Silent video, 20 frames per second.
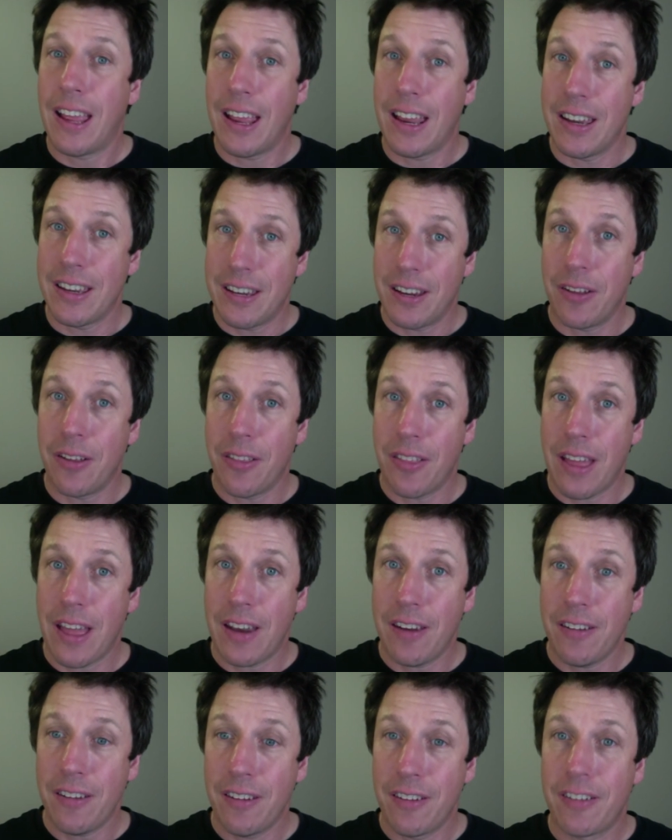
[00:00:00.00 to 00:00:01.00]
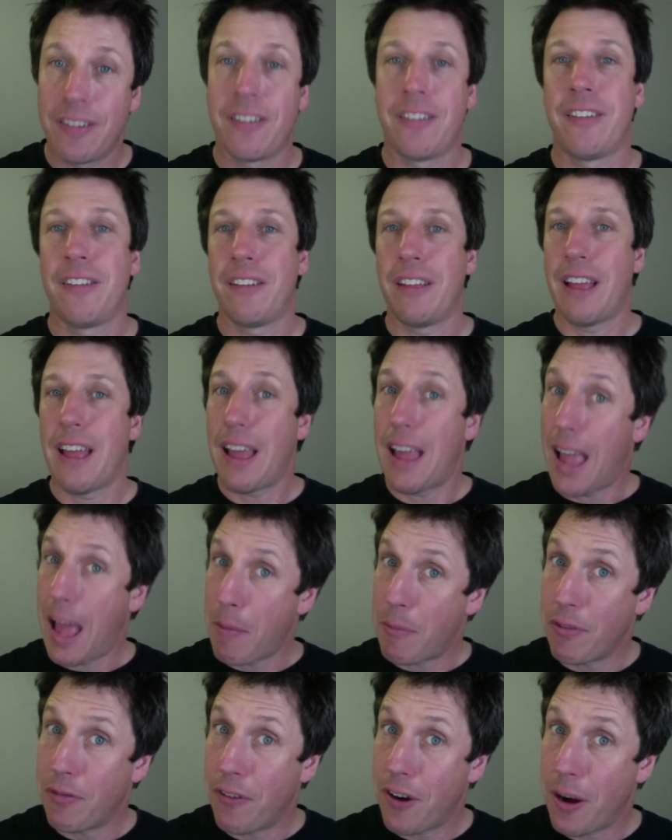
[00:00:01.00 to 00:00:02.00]
Until then,
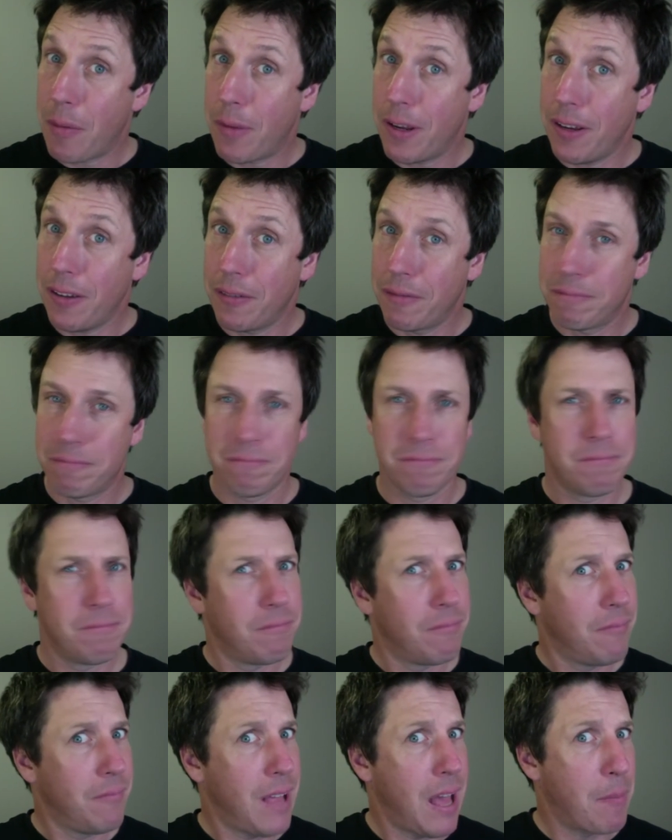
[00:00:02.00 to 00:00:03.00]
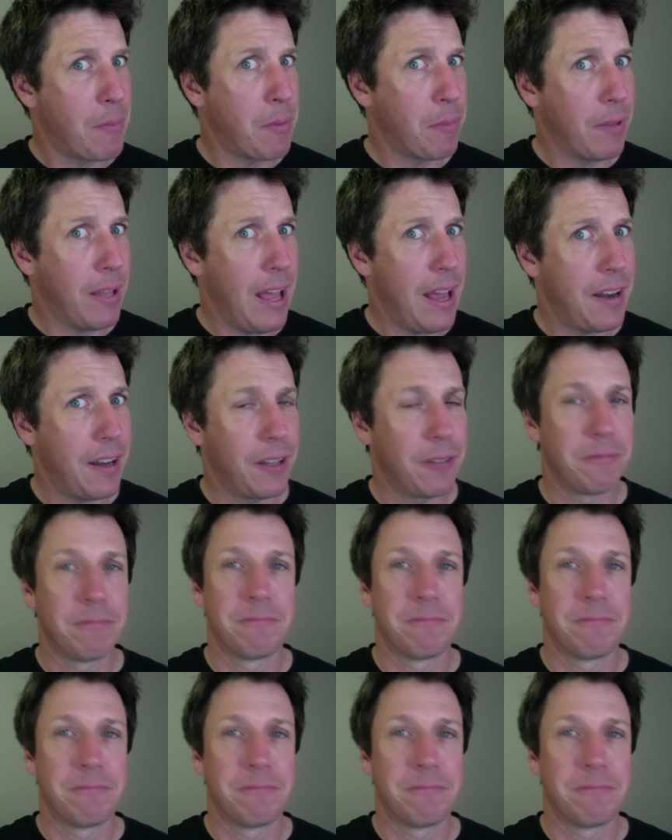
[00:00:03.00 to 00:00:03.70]
Happy farming, happy planning.